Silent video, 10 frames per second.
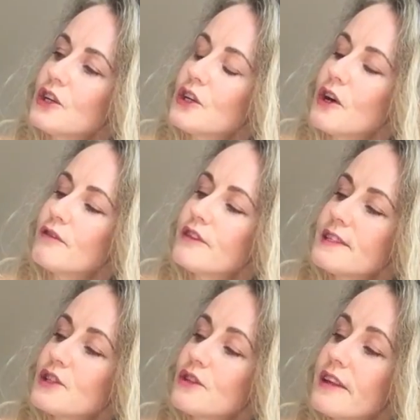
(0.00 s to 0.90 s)
Yoga
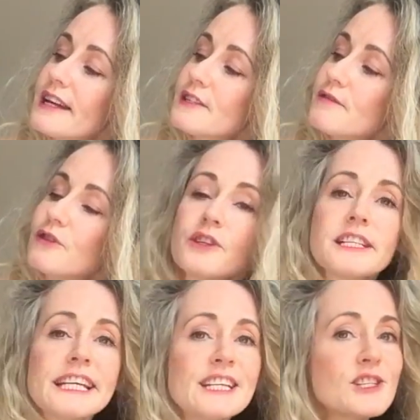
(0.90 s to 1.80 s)
Conference
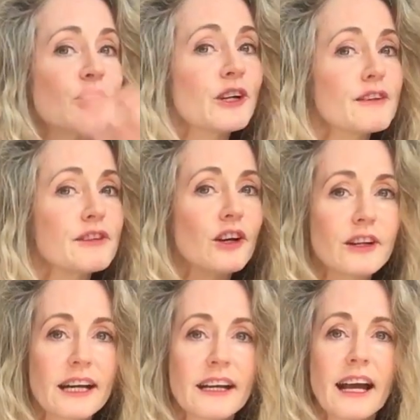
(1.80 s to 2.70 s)
2014, Joy of
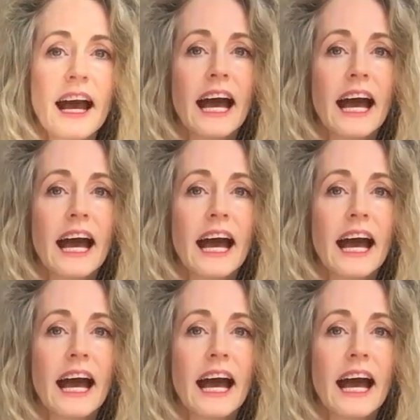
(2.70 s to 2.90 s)
Yoga,